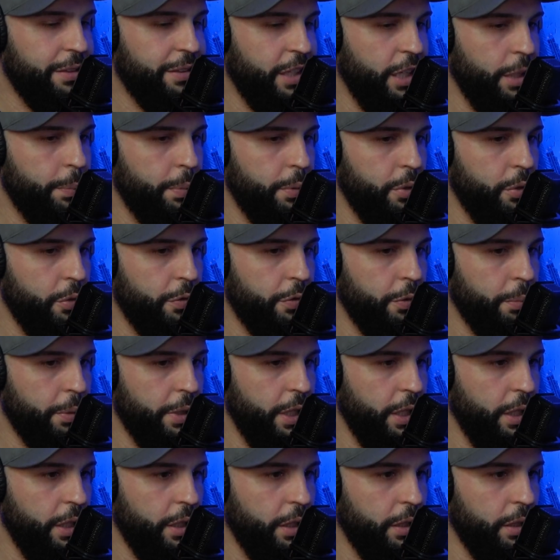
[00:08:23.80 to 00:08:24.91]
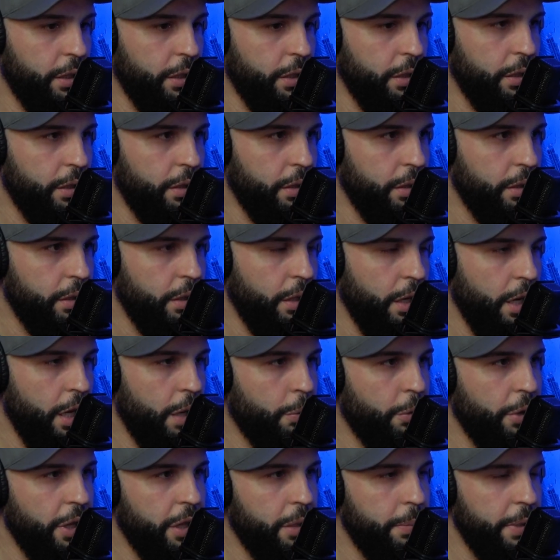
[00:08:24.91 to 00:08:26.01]
is keeping you from getting on
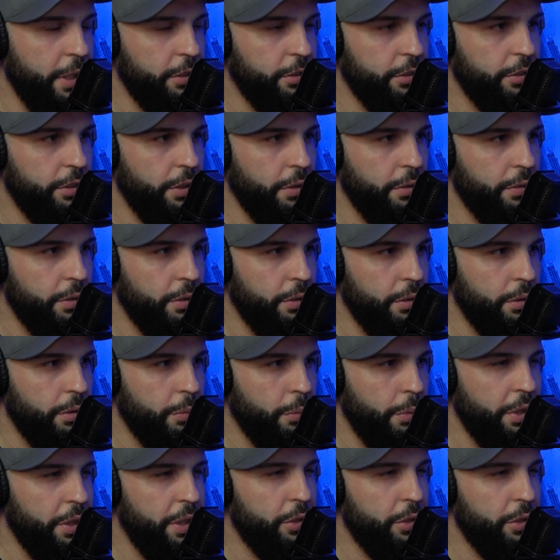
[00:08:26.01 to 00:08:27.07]
one of the major shows? What do you